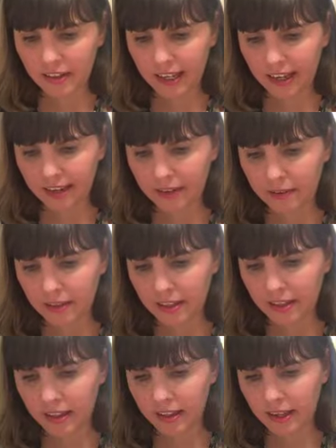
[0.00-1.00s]
okay.
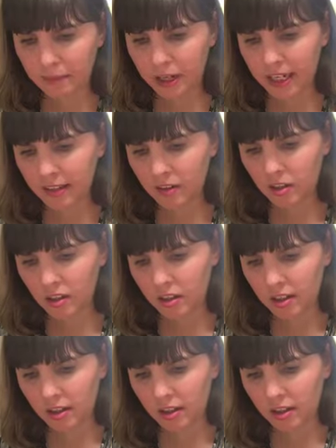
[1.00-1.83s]
And then that one